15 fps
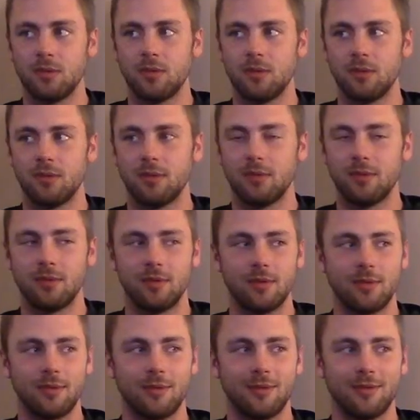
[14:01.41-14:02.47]

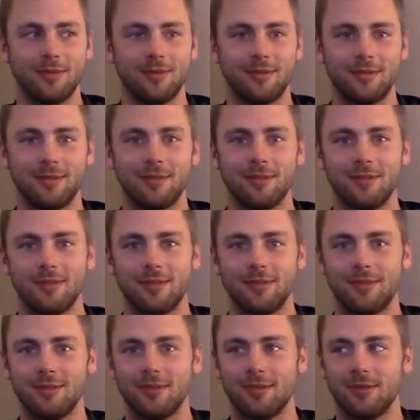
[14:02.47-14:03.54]

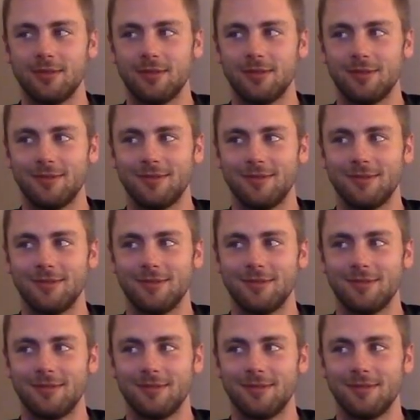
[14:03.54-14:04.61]

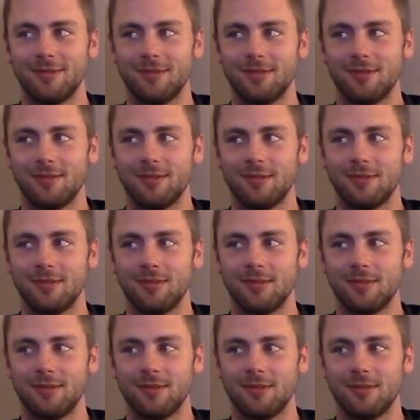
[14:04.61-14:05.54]
This person isn't speaking.